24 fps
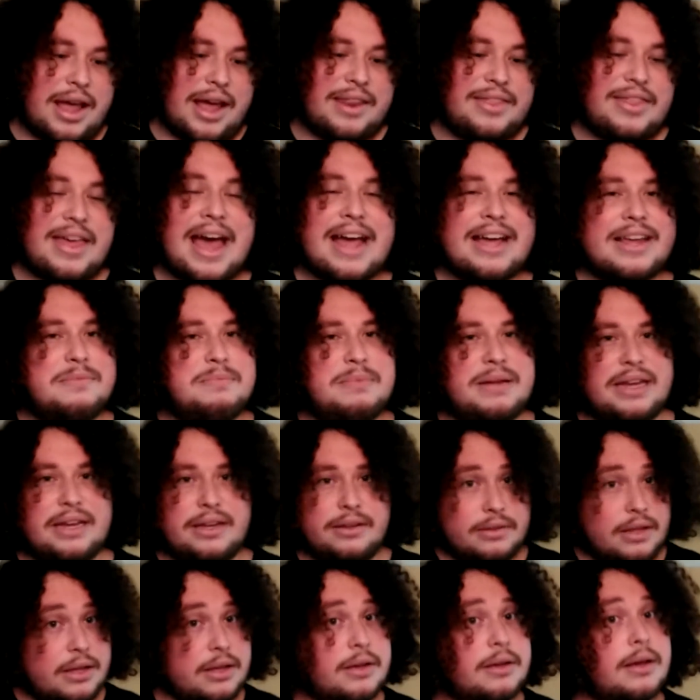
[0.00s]
and that can
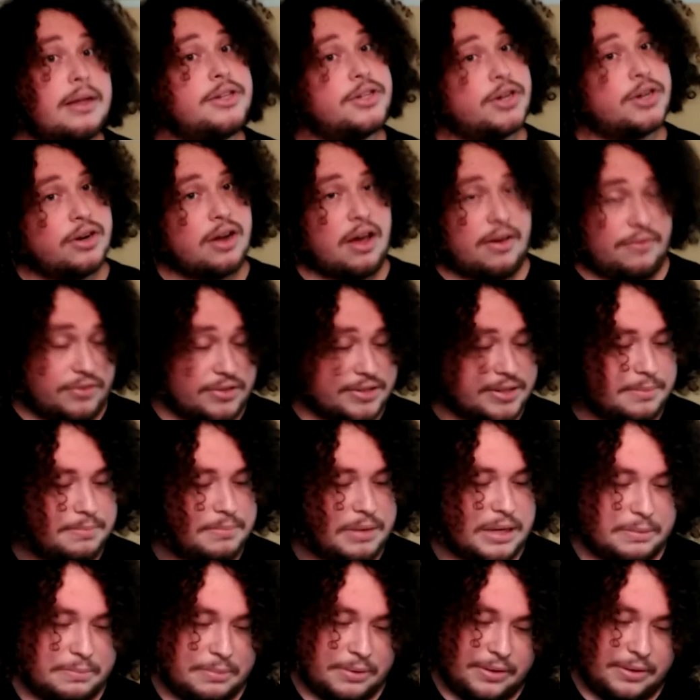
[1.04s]
be a turn-off for some
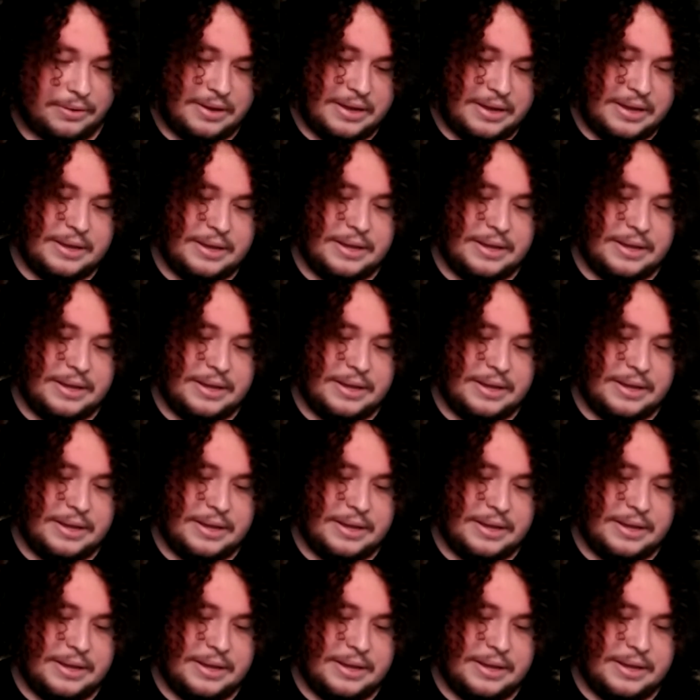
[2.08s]
people.